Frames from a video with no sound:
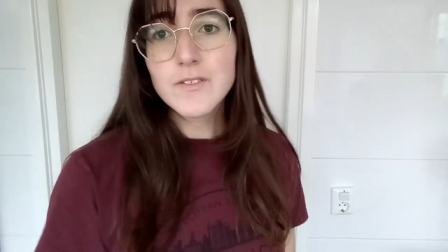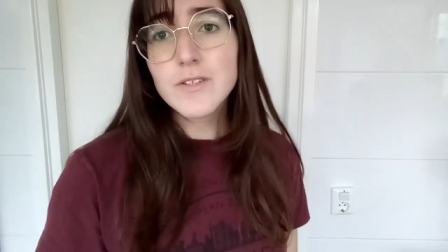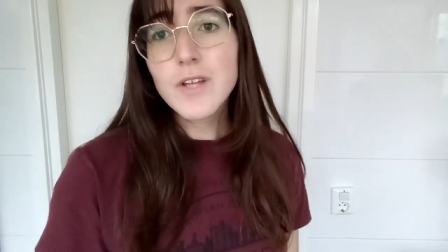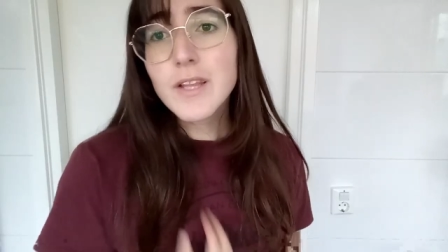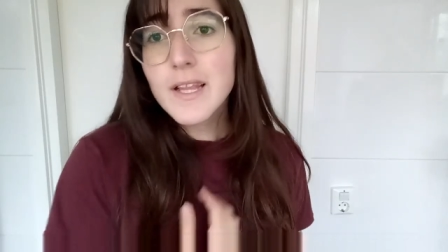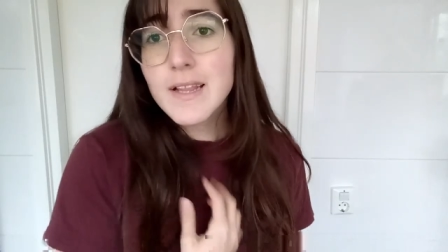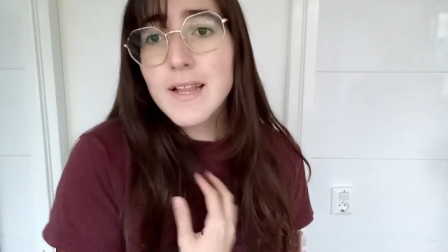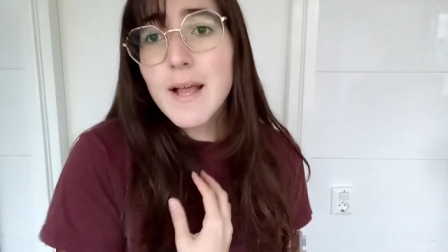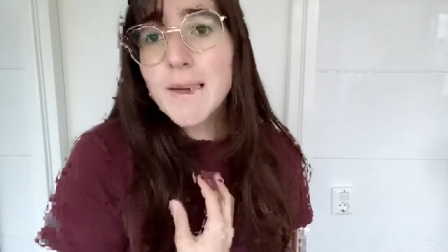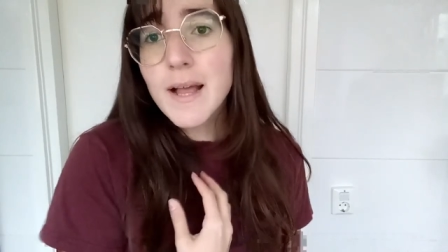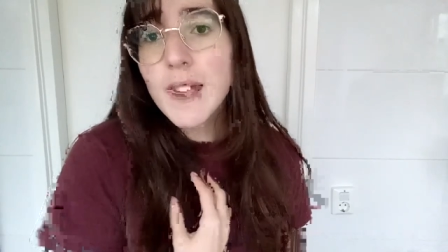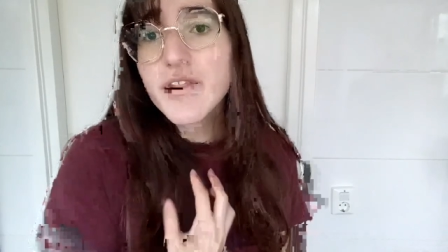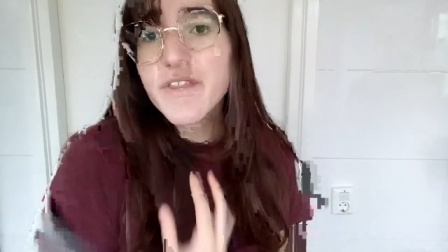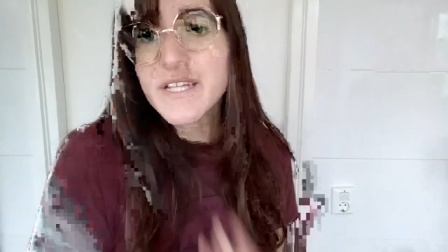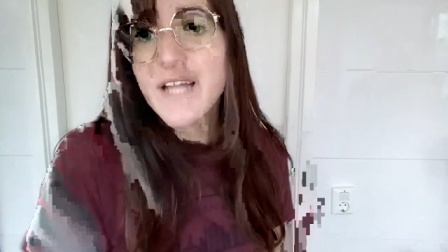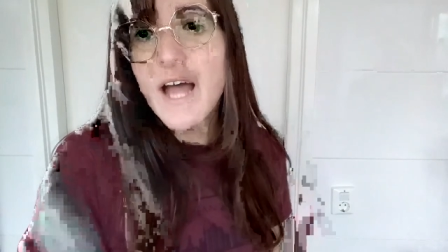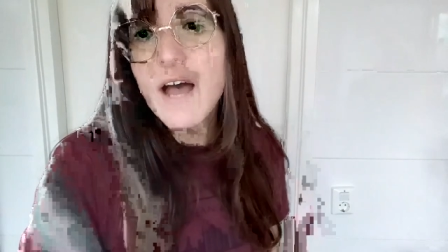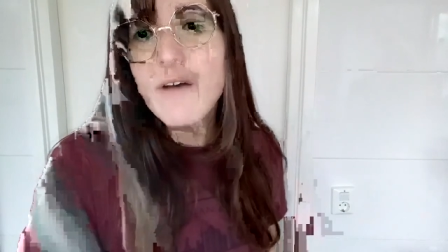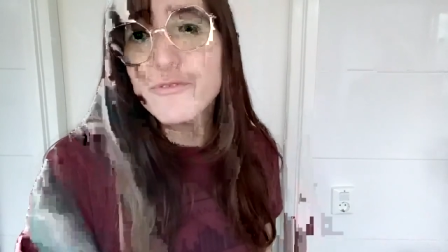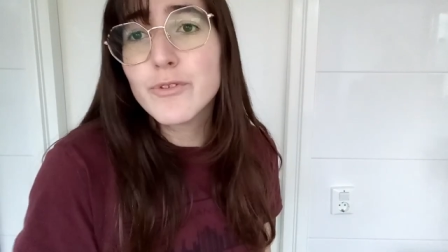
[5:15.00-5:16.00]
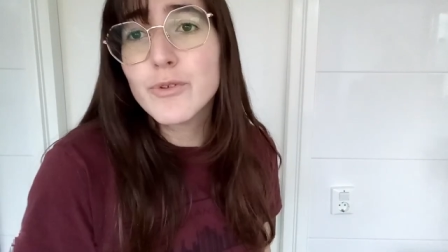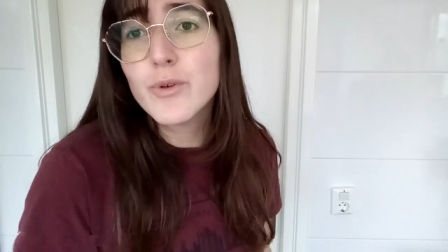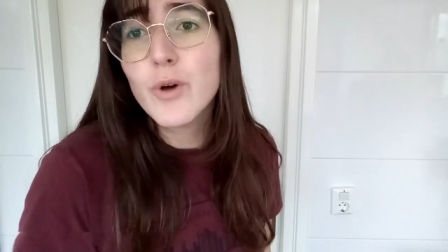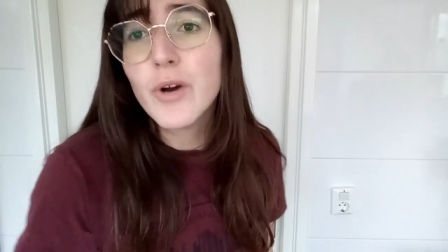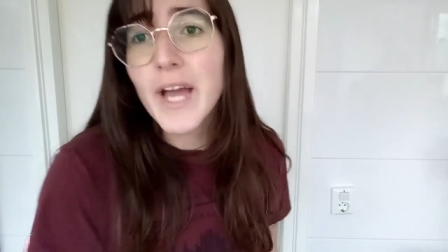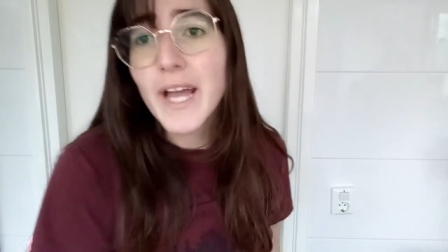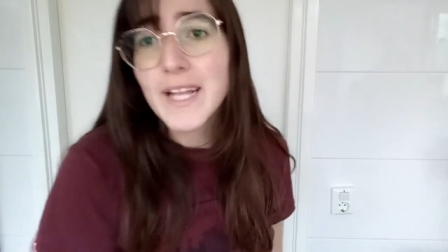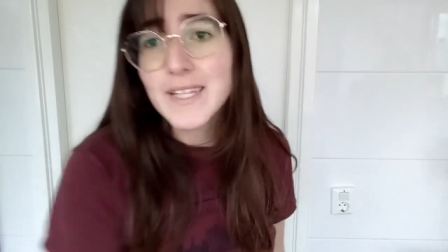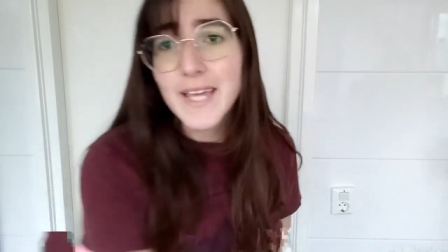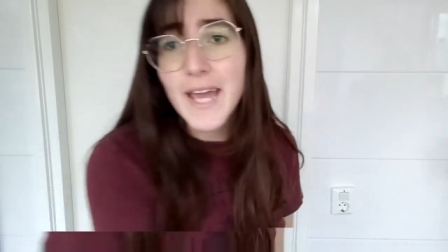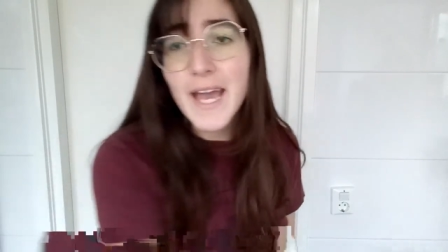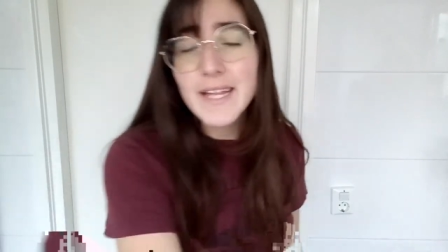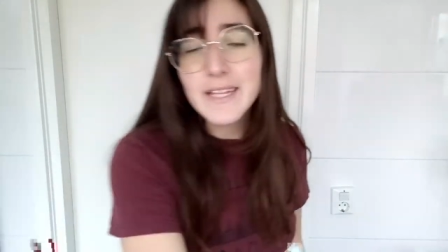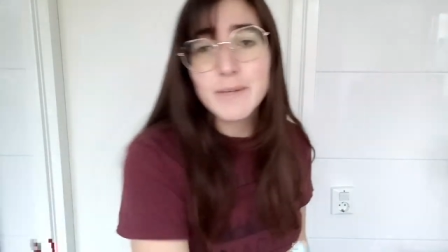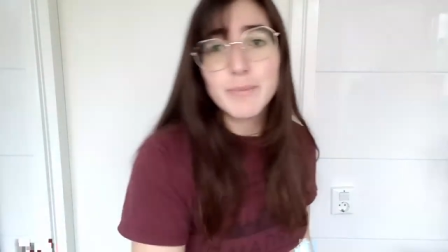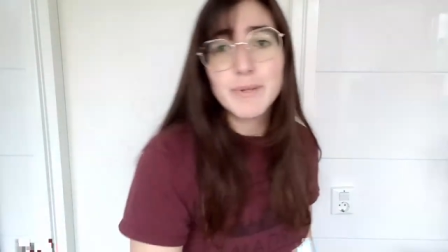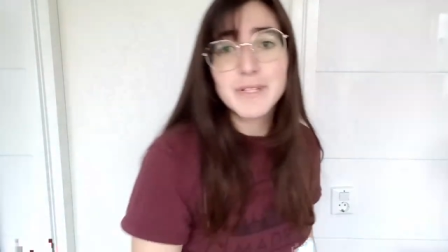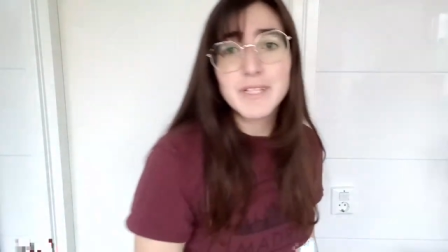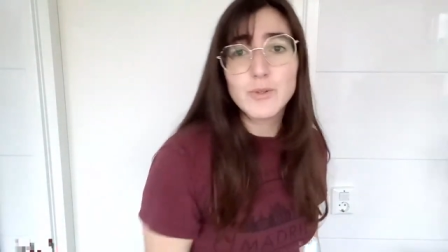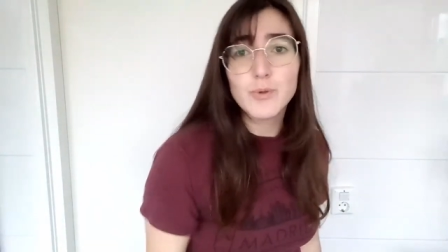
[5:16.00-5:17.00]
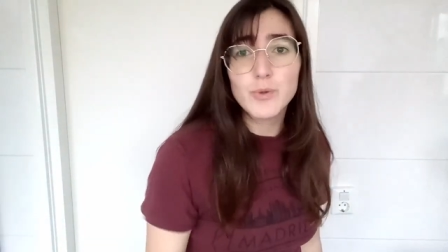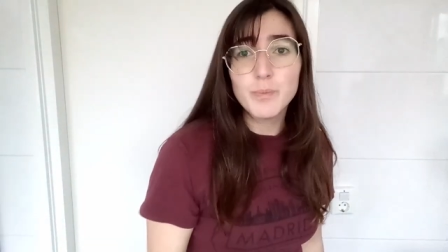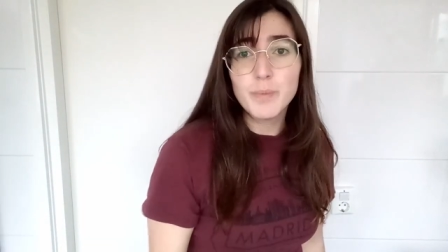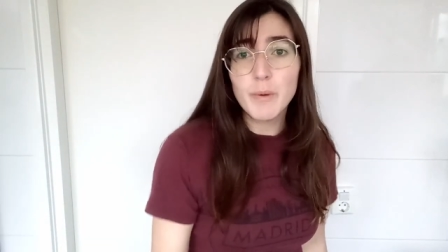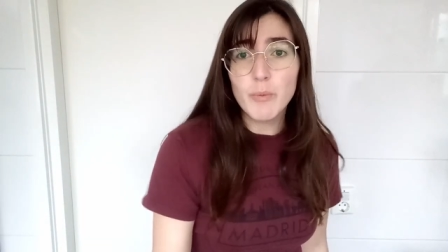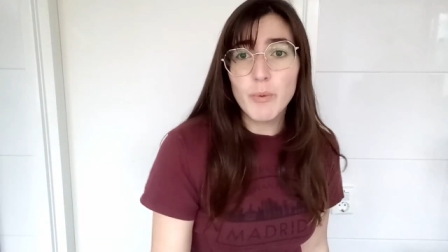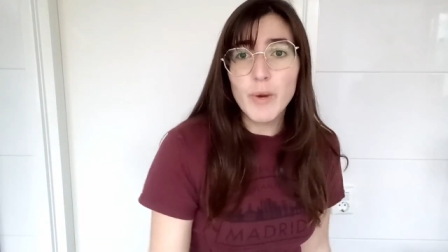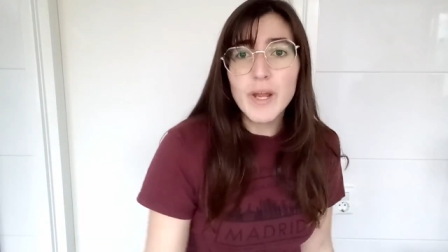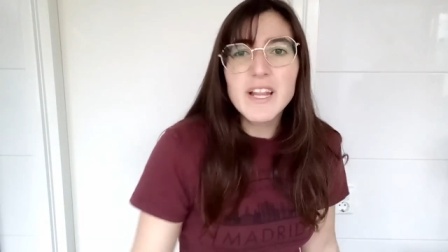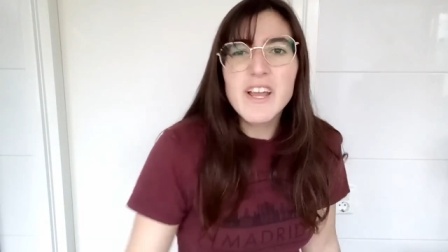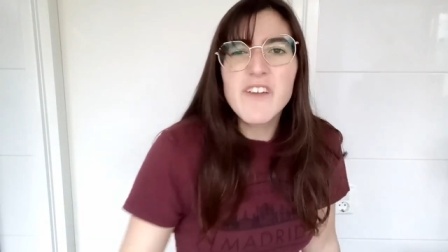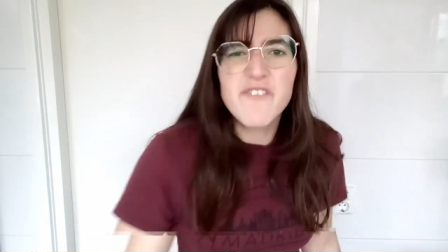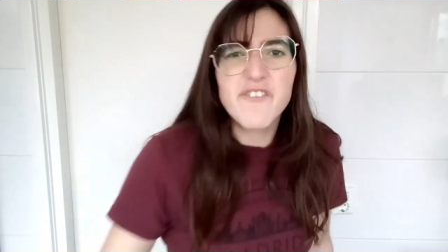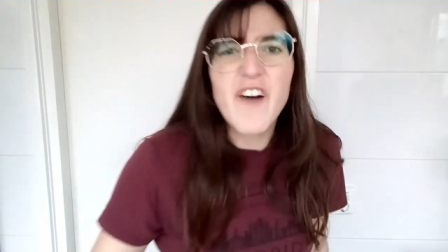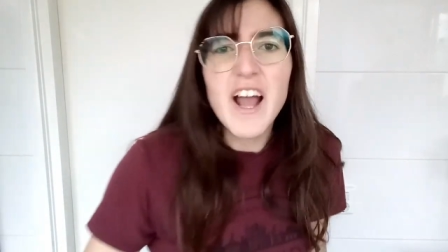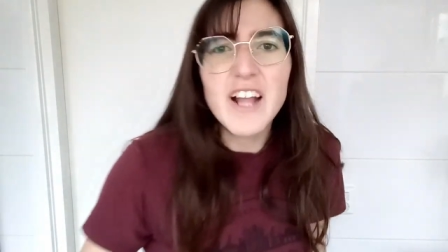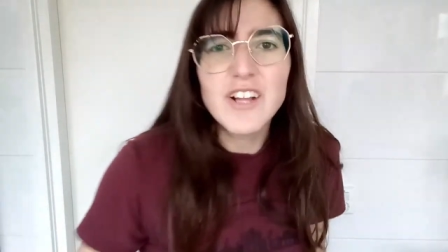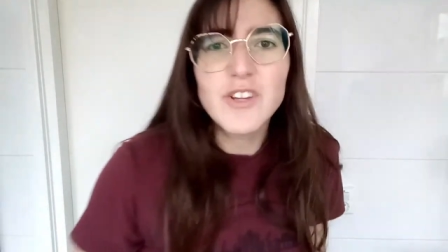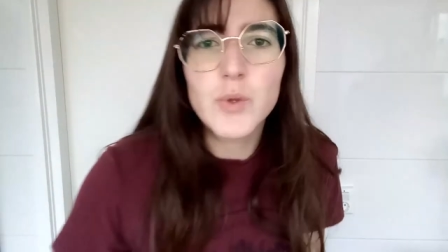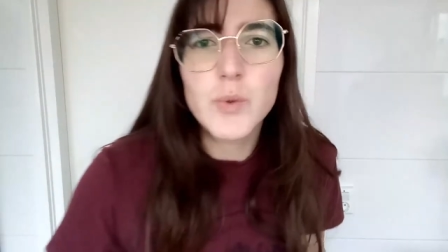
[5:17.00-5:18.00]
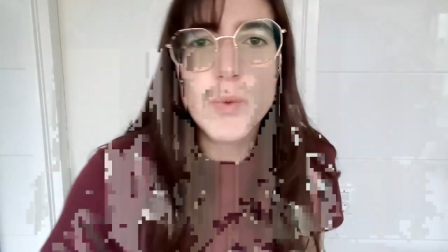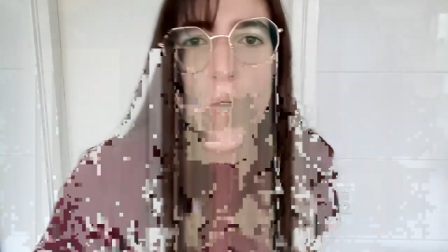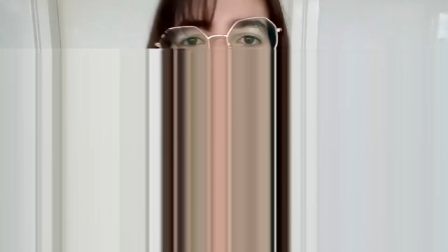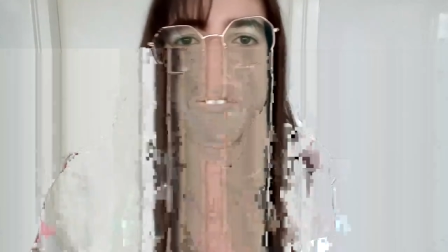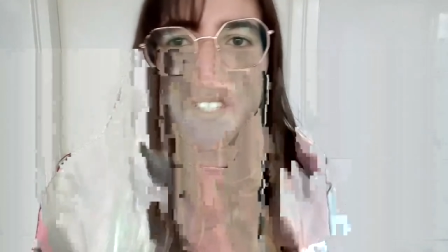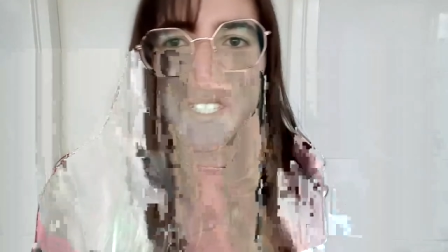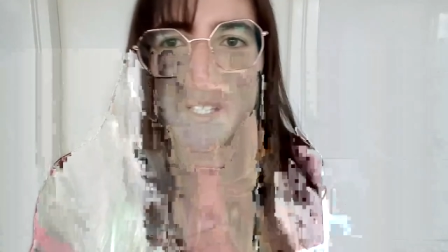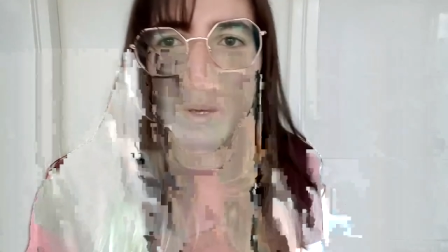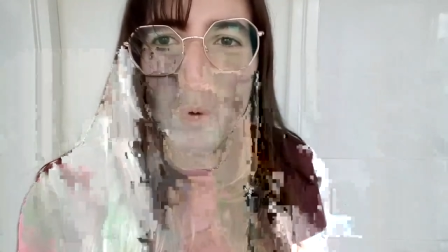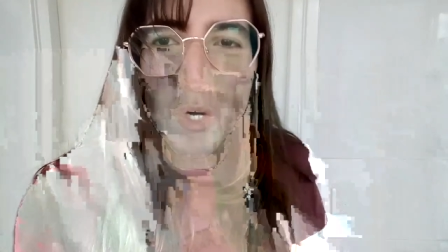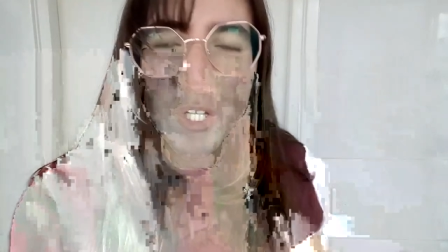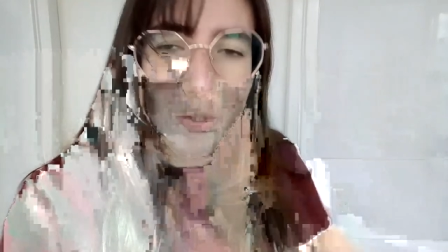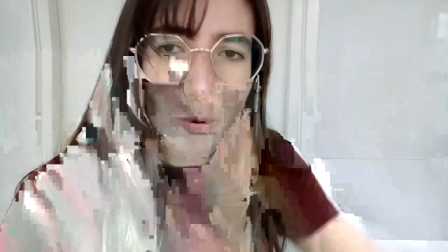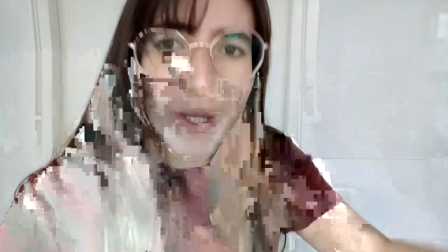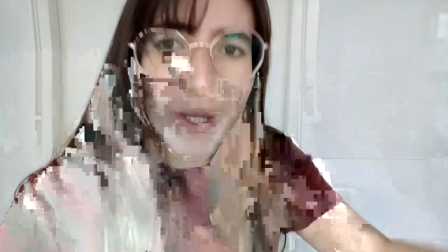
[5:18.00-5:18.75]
not that I'm old enough to go get candy, but it would be really fun to have someone to